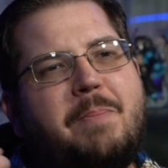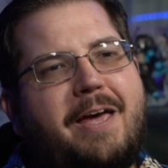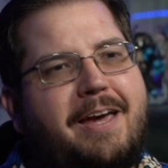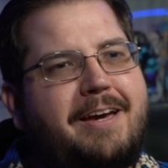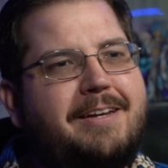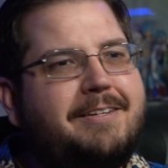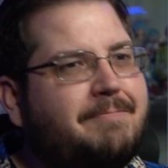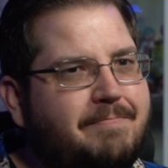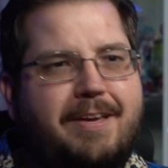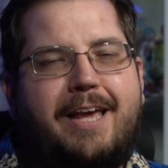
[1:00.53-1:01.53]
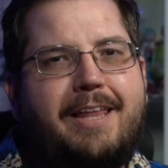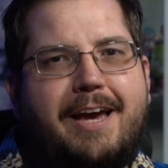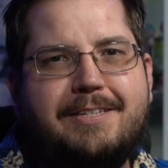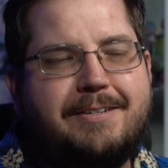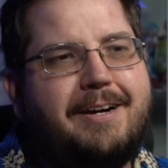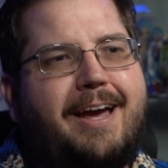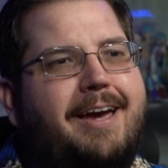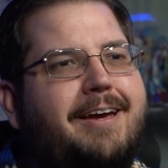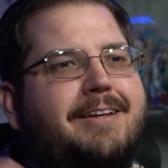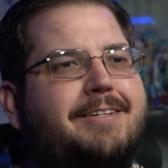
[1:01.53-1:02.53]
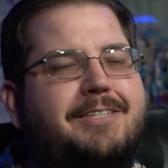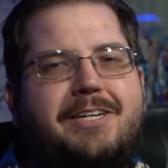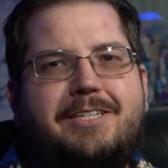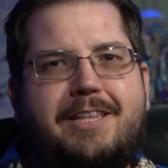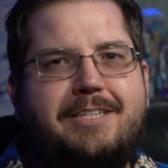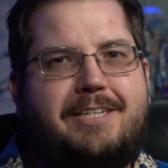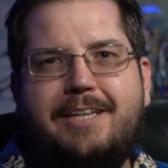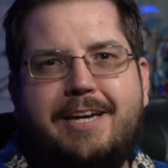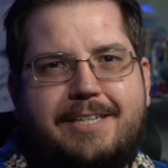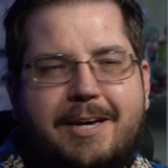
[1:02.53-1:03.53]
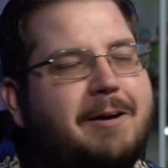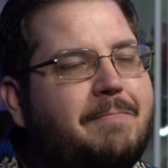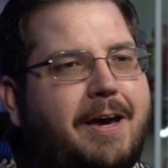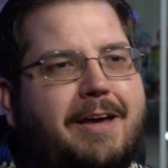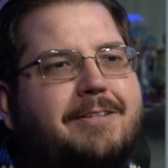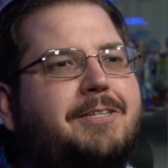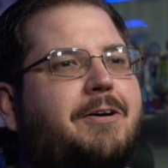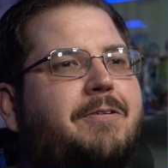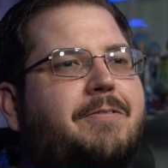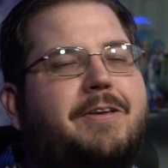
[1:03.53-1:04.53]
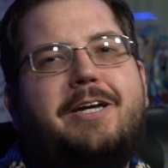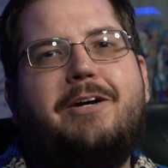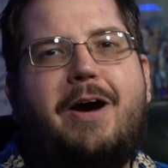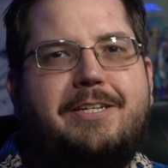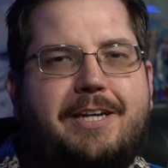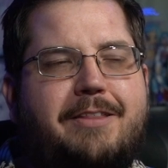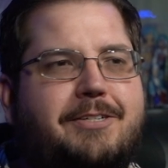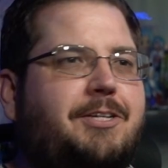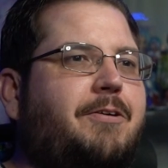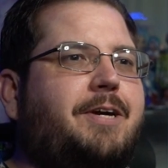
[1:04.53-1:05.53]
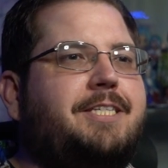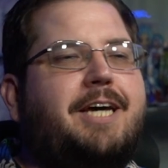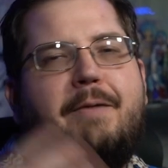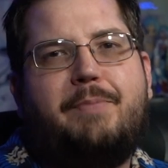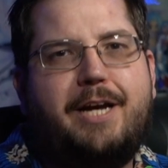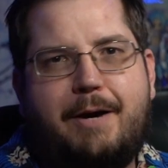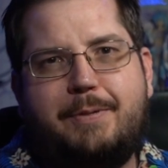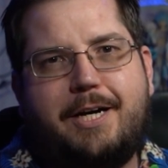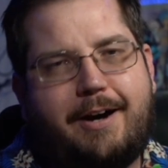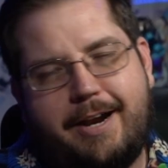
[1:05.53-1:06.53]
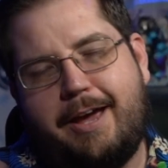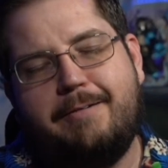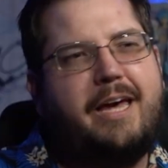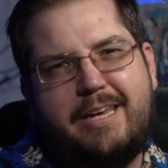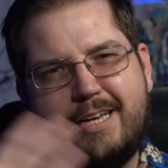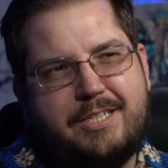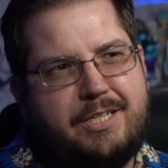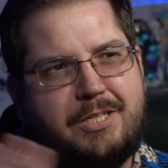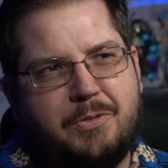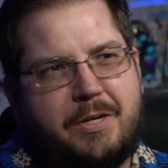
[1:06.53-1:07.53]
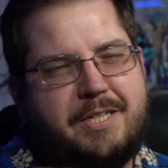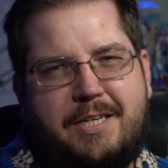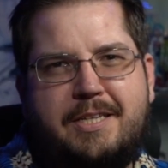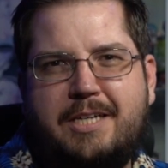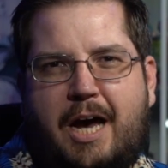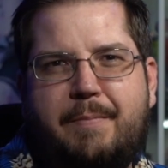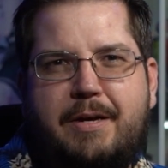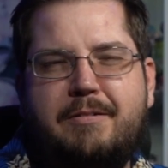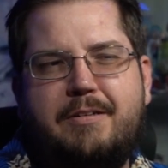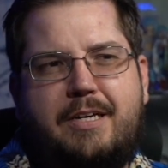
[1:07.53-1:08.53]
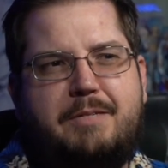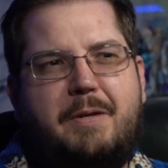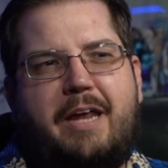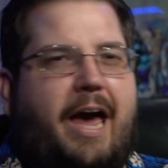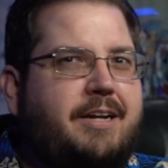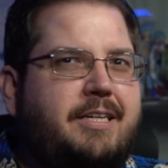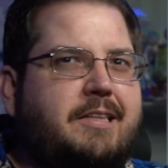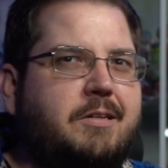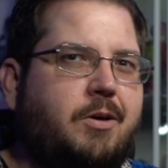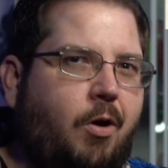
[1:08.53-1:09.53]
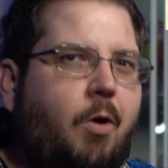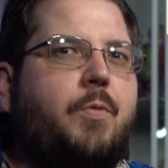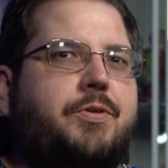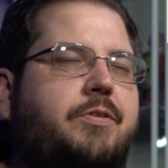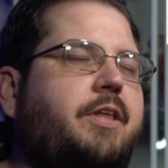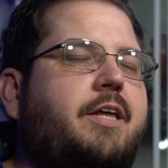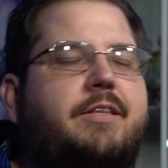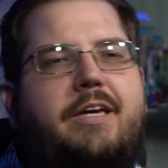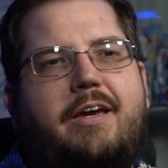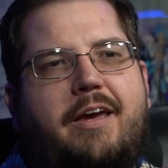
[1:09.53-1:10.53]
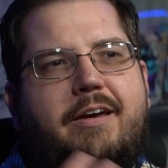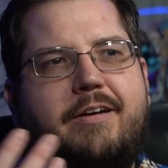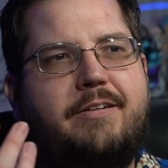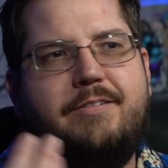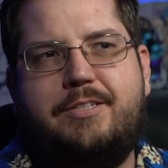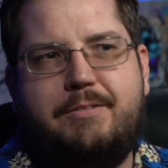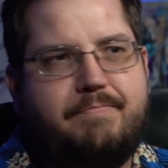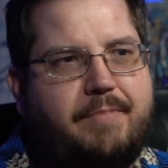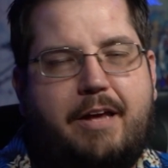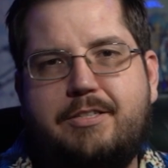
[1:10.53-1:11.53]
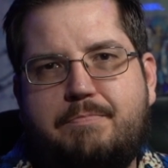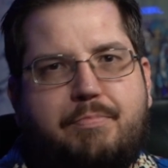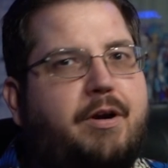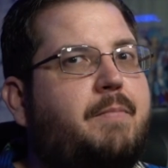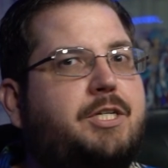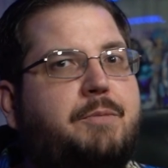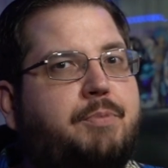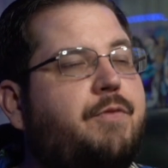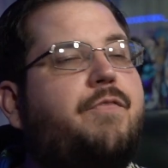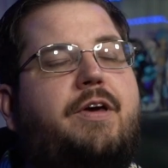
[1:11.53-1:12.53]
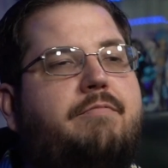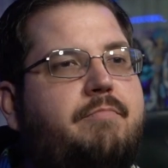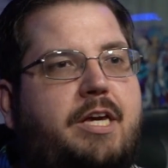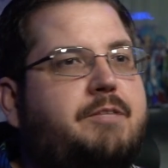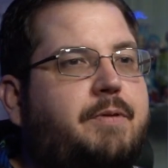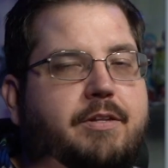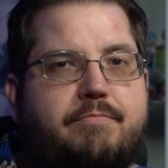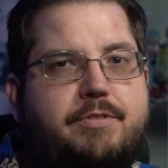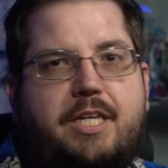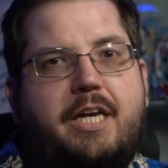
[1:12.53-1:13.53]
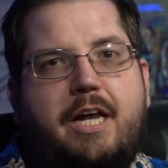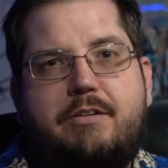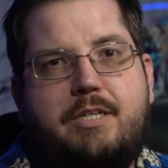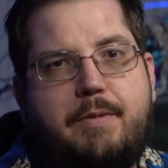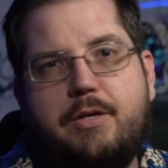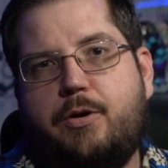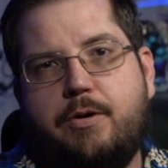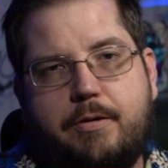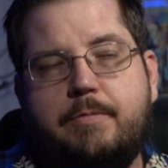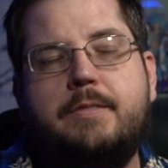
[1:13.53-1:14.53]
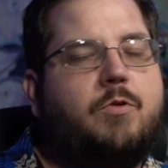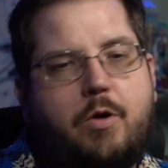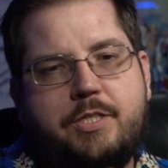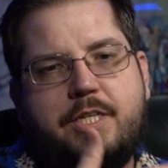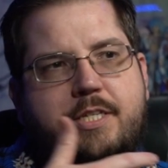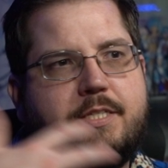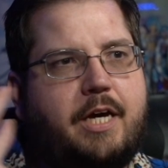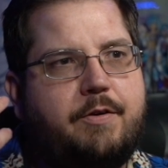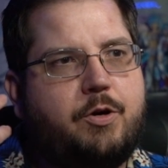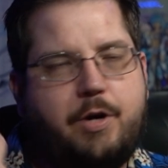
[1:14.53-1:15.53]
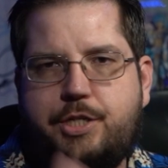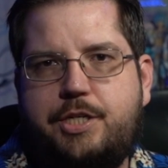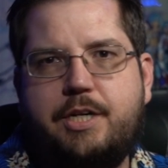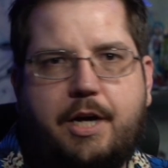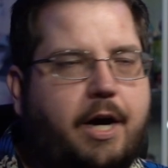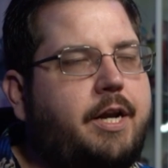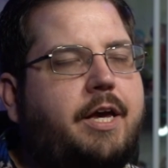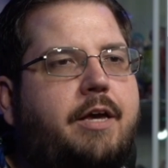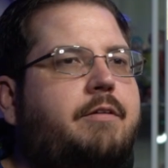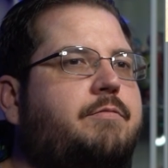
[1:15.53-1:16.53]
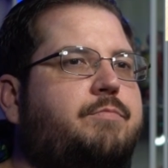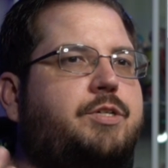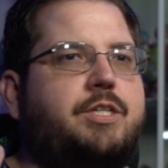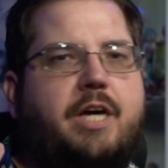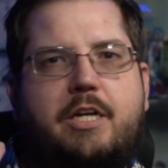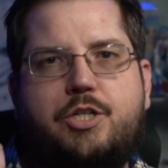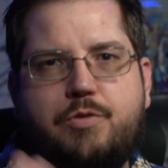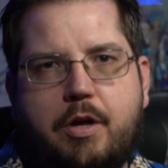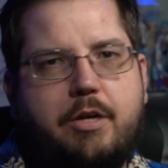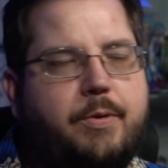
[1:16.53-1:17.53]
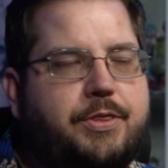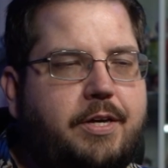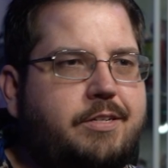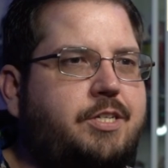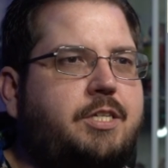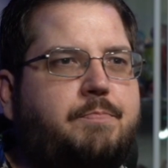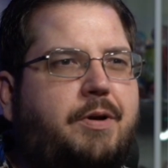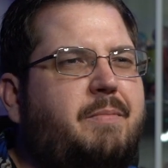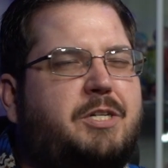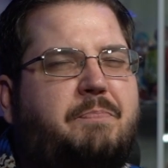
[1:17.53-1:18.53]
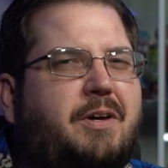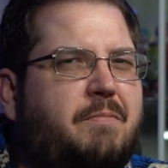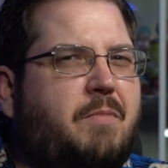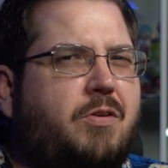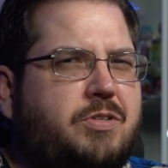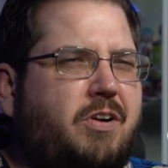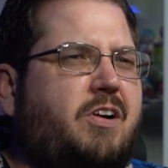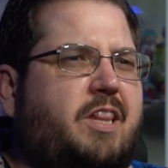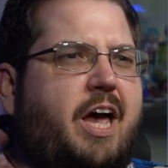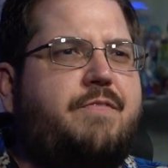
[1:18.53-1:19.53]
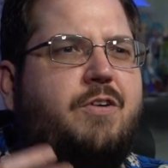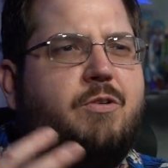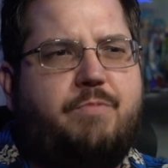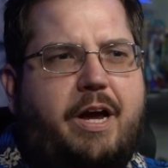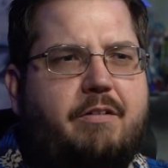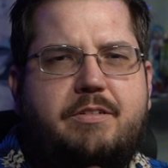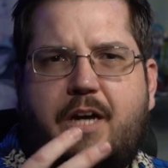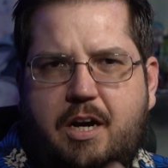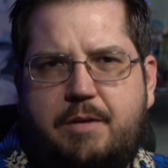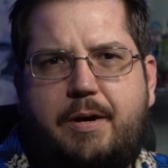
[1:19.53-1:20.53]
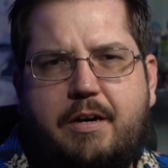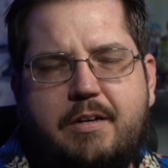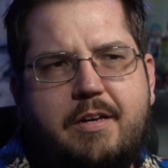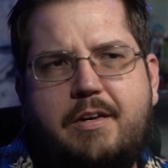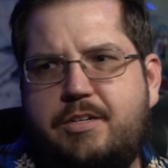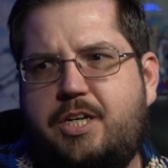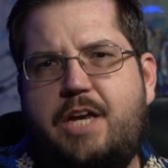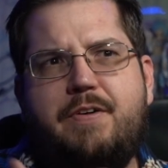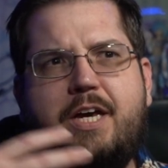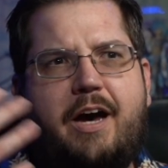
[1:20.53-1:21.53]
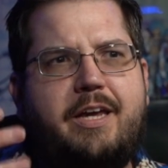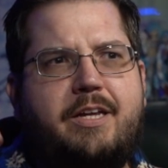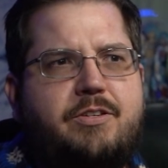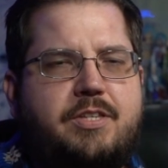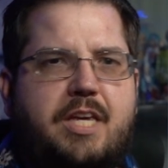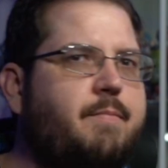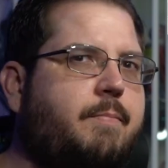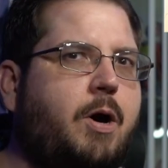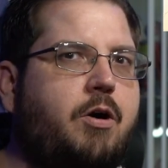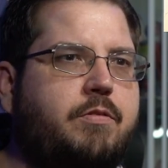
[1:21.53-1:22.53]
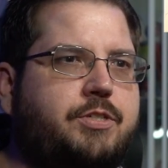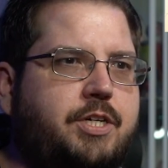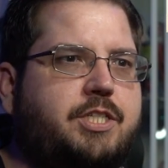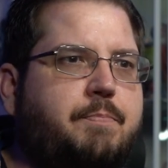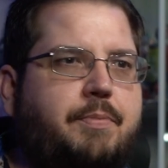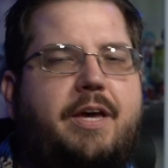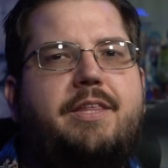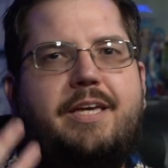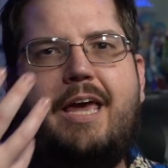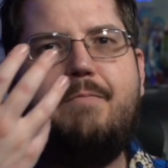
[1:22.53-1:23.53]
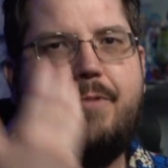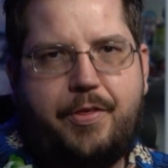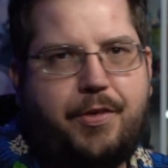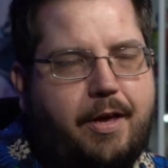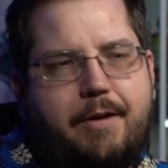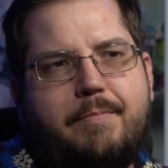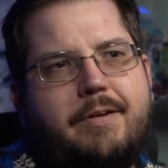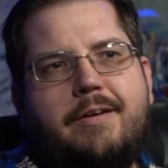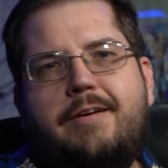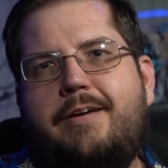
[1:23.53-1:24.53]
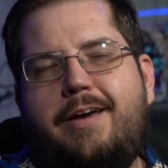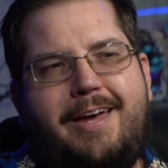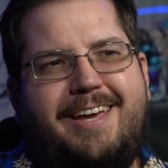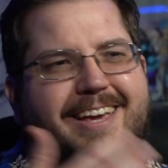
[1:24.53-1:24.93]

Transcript: and he likes her, and she said that she likes him, and so they're gonna go out together, so he's gotta break up with Akane. And yes, she's sort of seen this coming. He's been acting a little cold with her lately, and that's pretty much the proof of it. He's been seeking out some other girl. Of course, this is kind of crushing to Akane. She's kind of struggling with it. She's pretty much built most of her life around Takuma. She even got into this MMO just to play the game with him, and